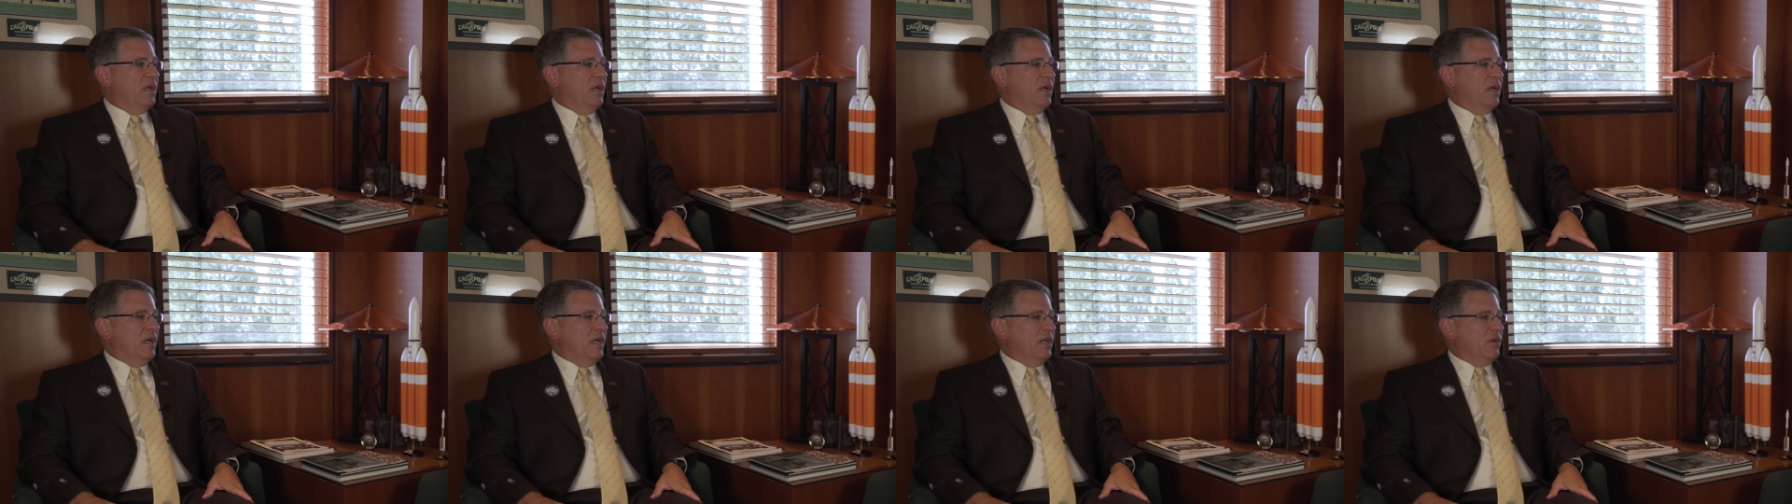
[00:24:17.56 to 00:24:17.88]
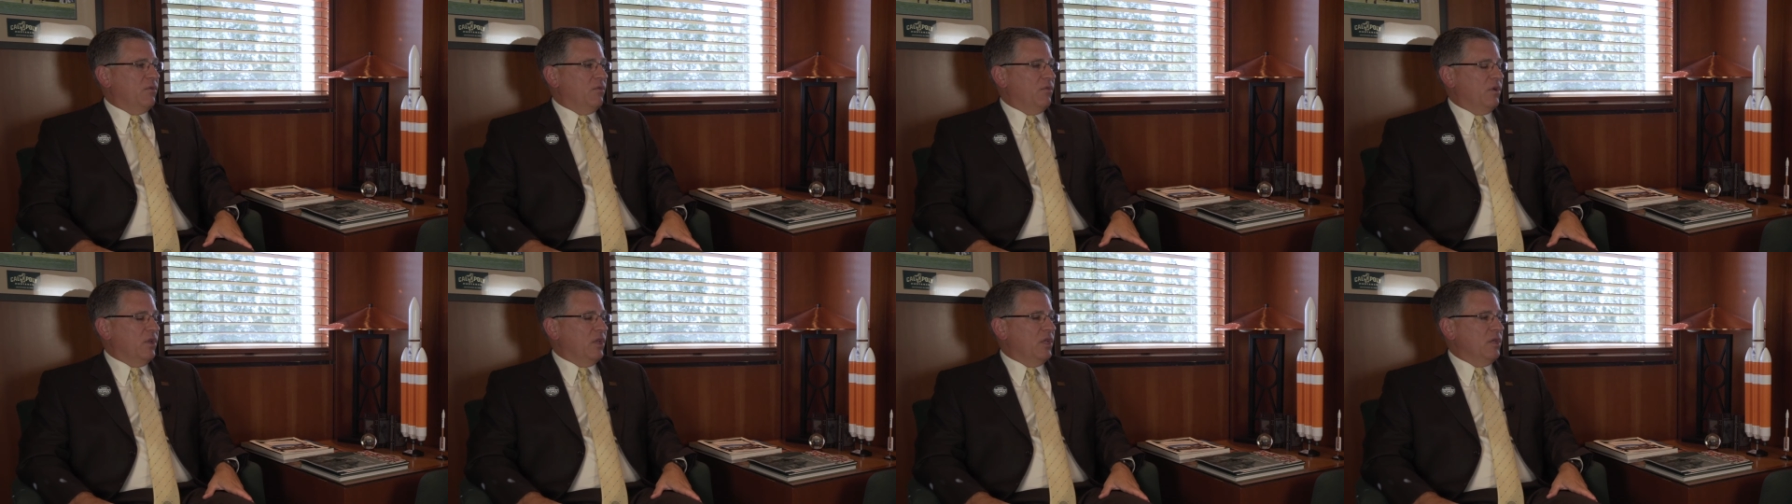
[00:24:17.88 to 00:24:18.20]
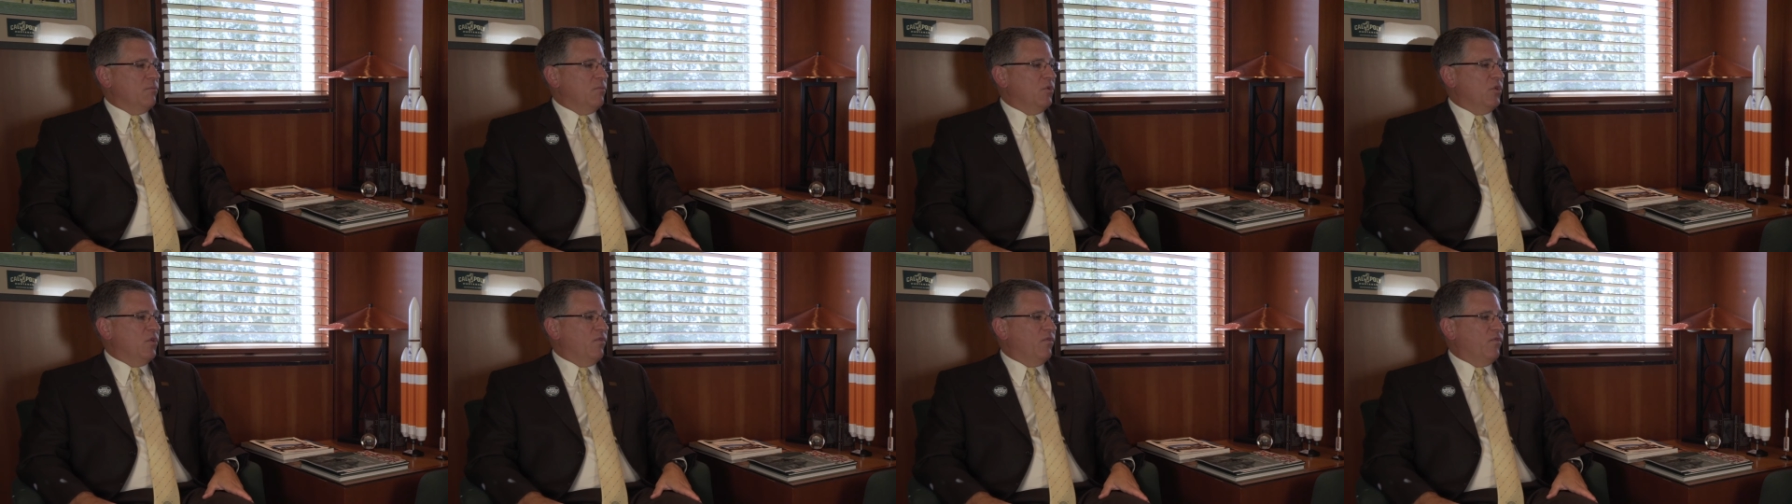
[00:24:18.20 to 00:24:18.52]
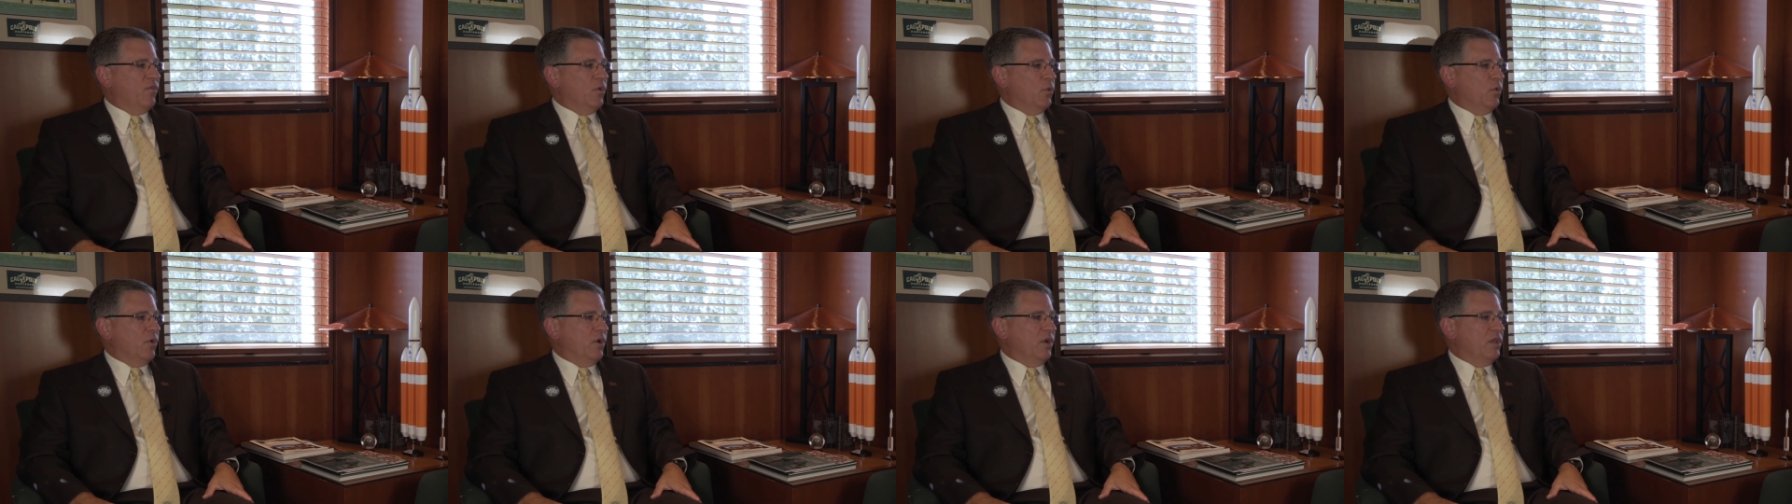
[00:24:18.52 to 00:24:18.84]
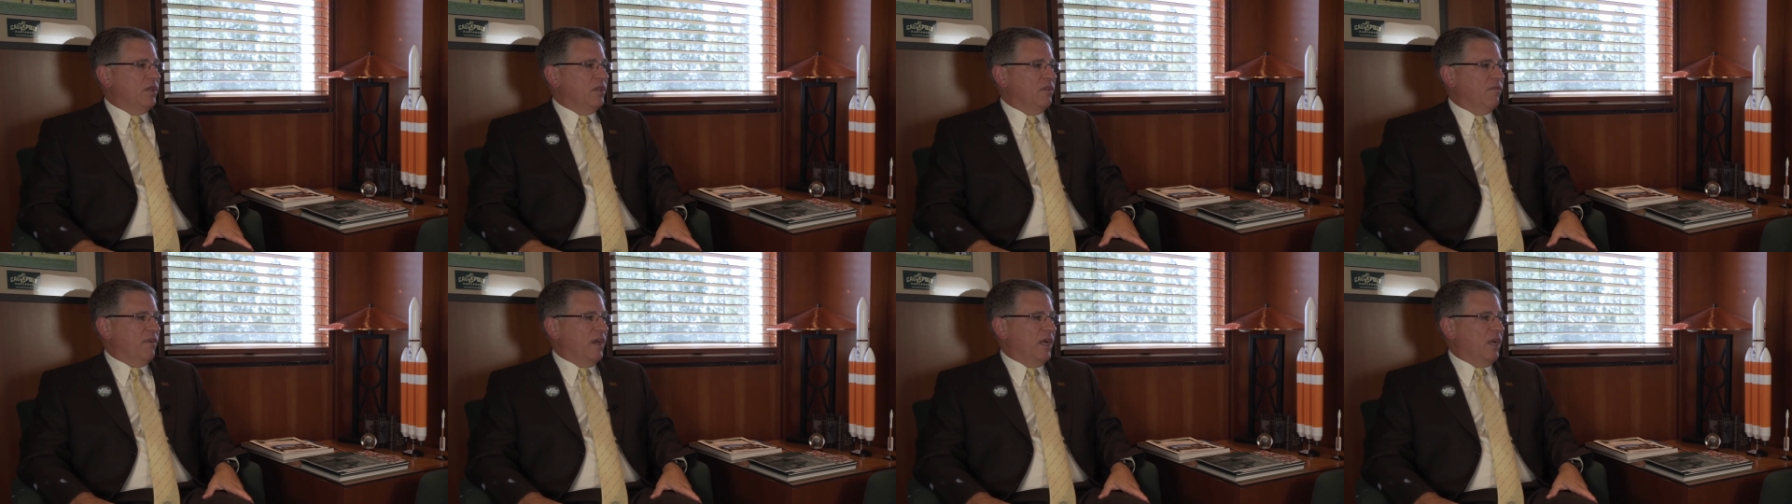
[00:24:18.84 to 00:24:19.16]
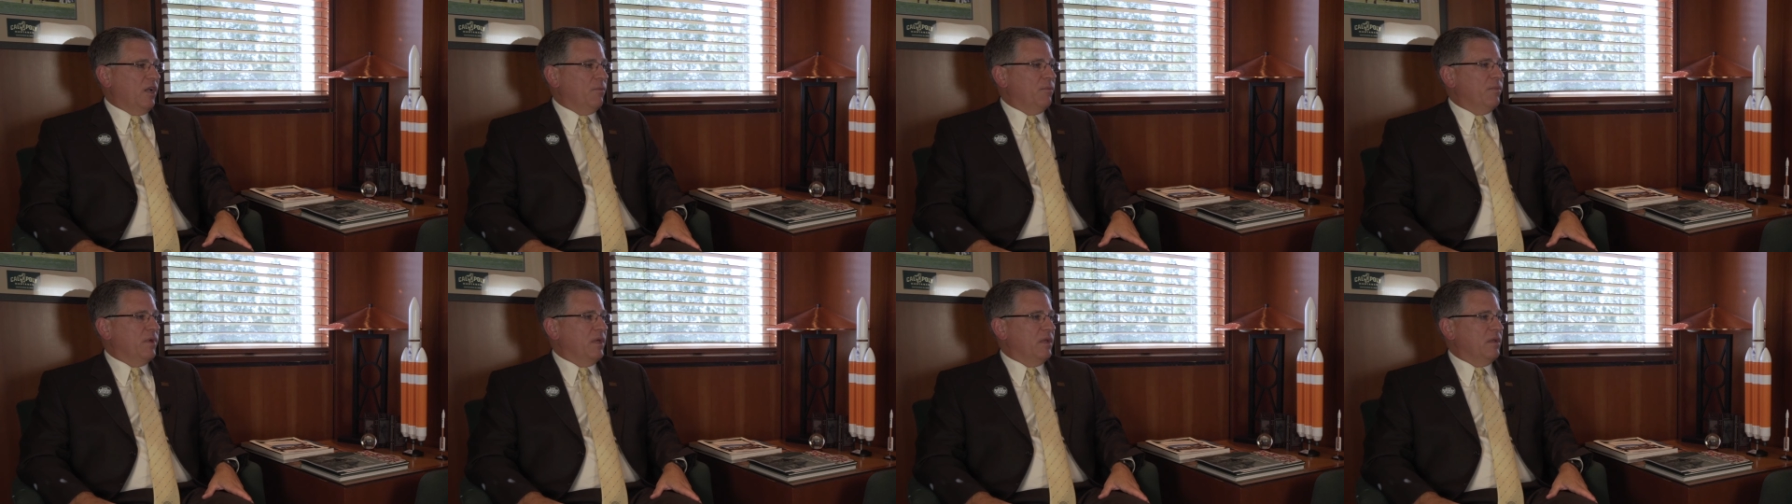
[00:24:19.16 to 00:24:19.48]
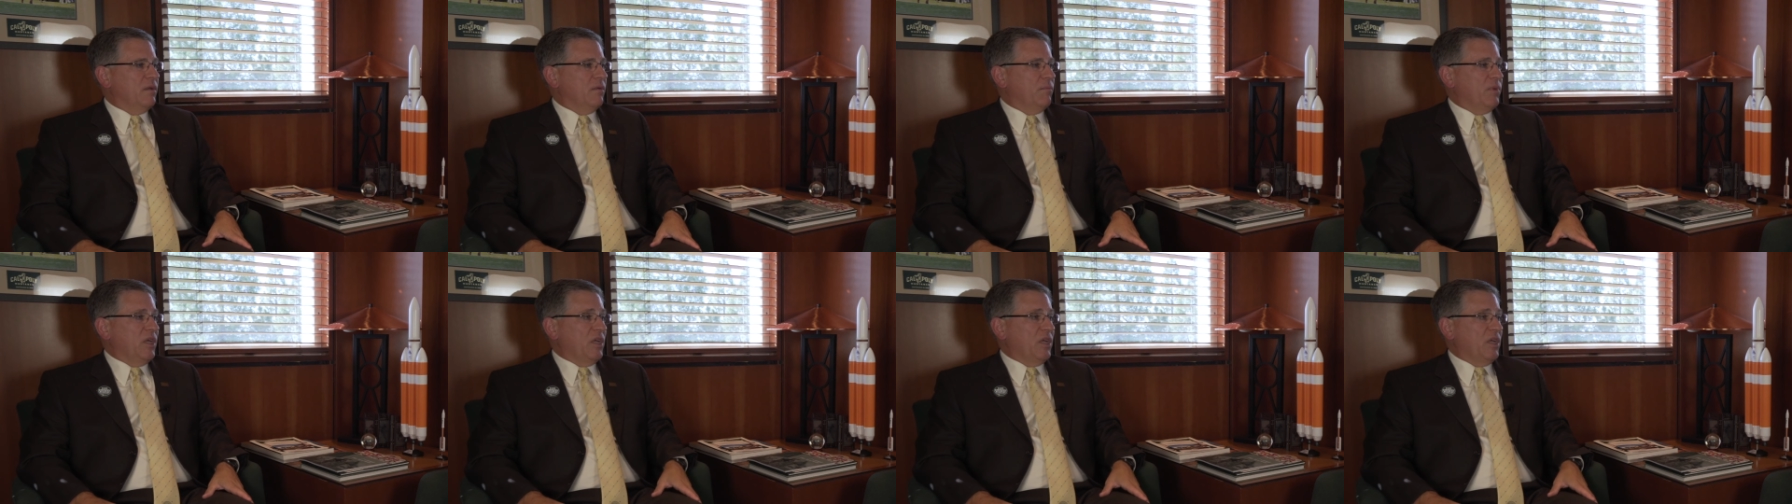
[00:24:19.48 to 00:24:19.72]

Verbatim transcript: uh, and really move forward in development